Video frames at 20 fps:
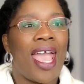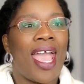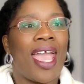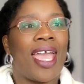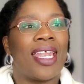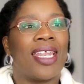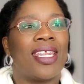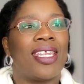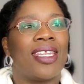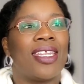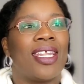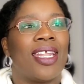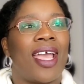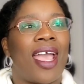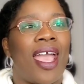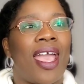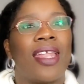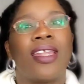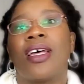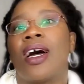And
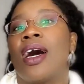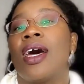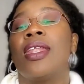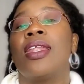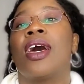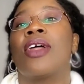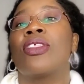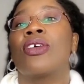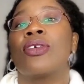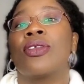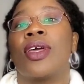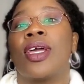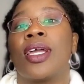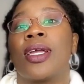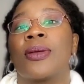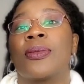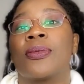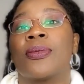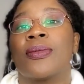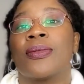another
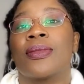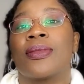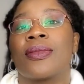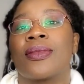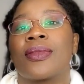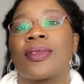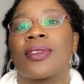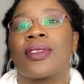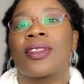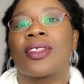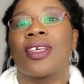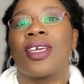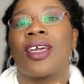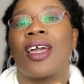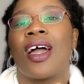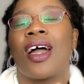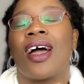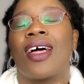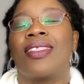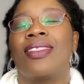thing.
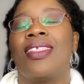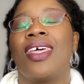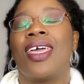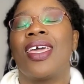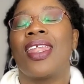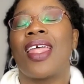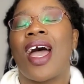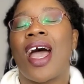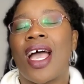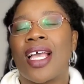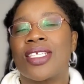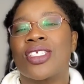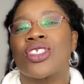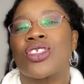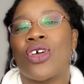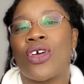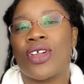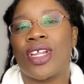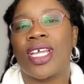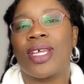Then I
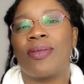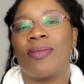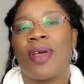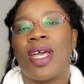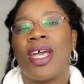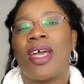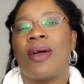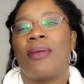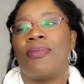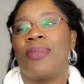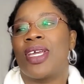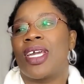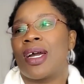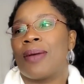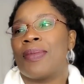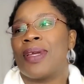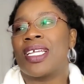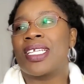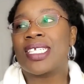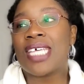started
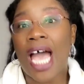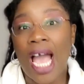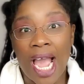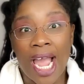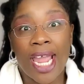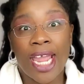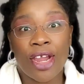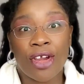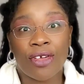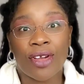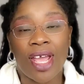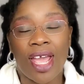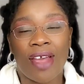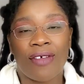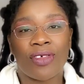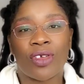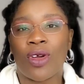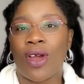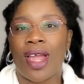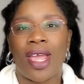becoming tired
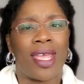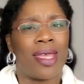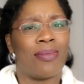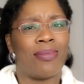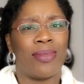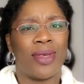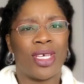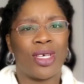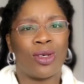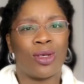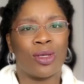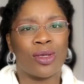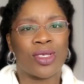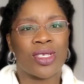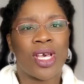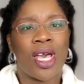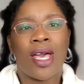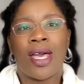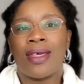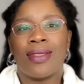after I ate meals.
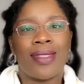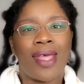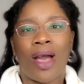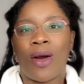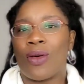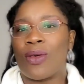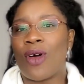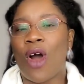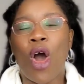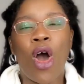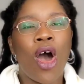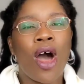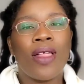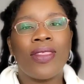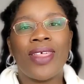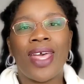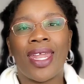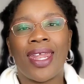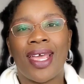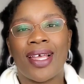Now, all
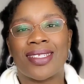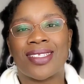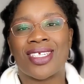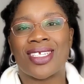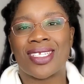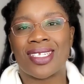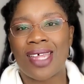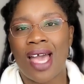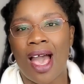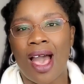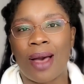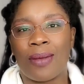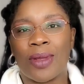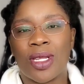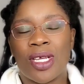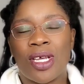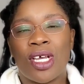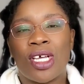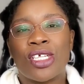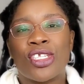that had stopped.
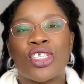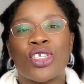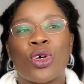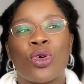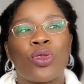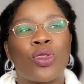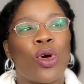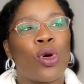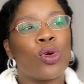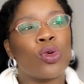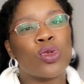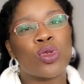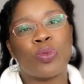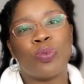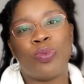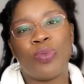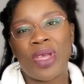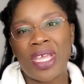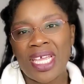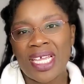So those
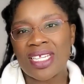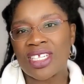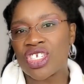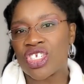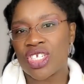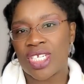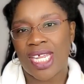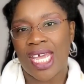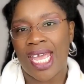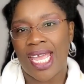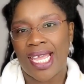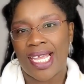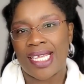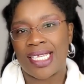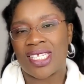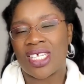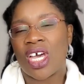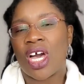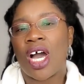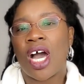binge
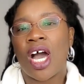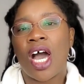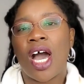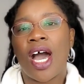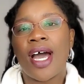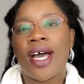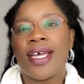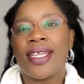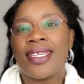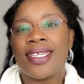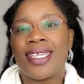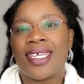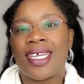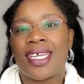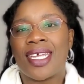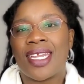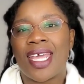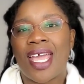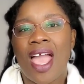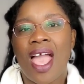days
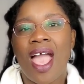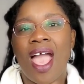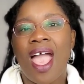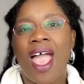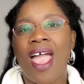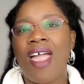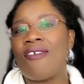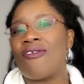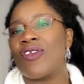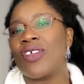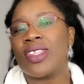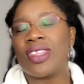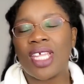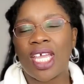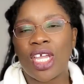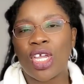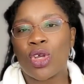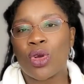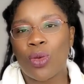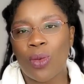undid
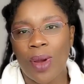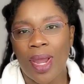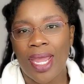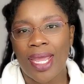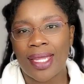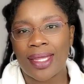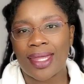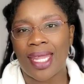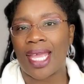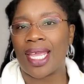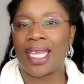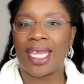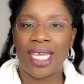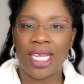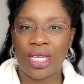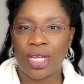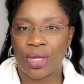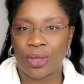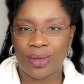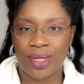everything great that
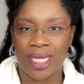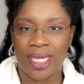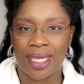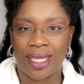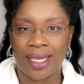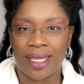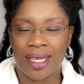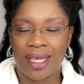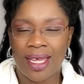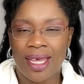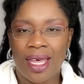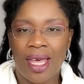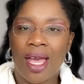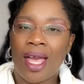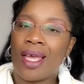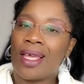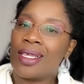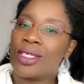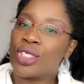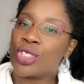keto did.
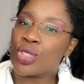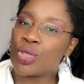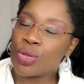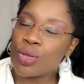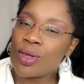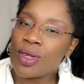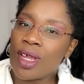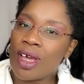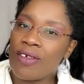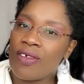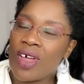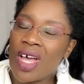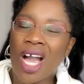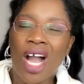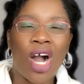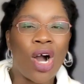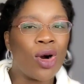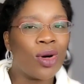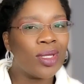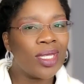True enough,
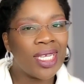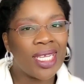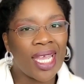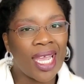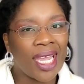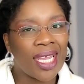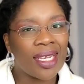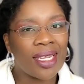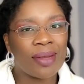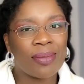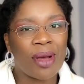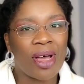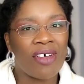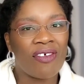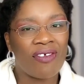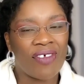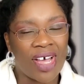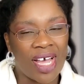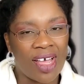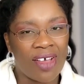only gained about
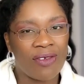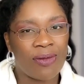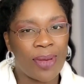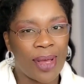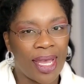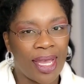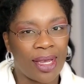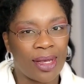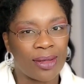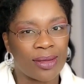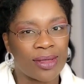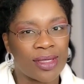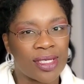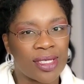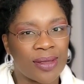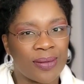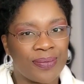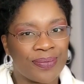5 pounds.